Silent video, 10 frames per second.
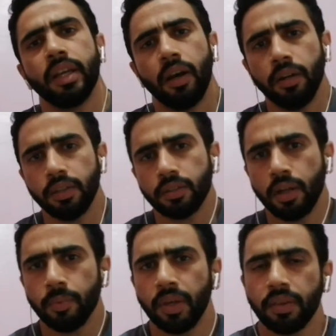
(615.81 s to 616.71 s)
On the
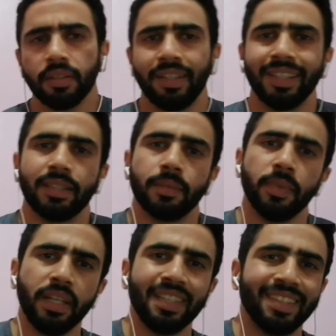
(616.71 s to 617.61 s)
string method, that
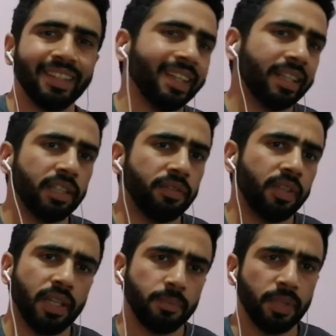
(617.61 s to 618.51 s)
means that activity
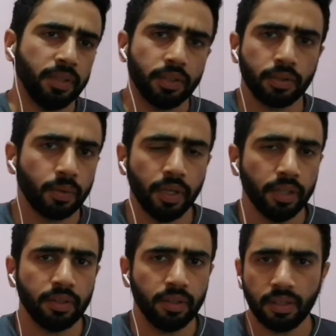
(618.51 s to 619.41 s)
has been destroyed.
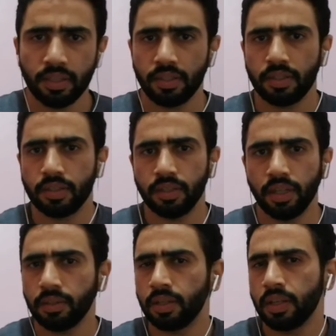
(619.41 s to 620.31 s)
It's
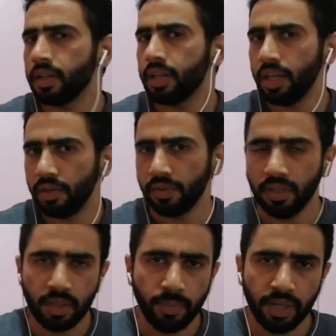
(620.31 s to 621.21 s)
not even in
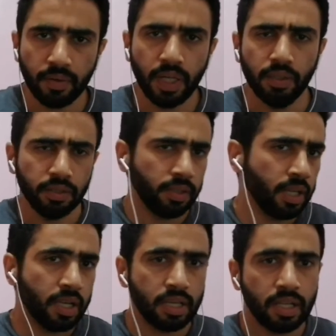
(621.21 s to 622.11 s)
the background.
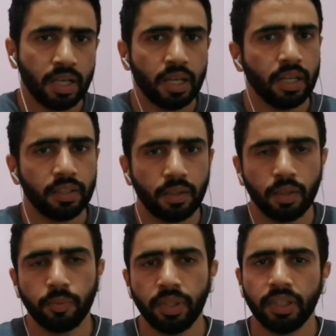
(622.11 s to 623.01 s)
It's
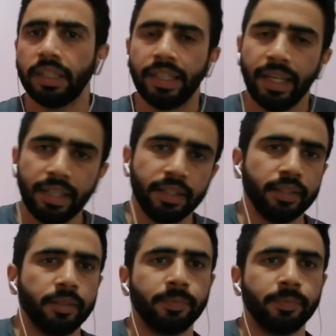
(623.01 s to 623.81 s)
completely ended.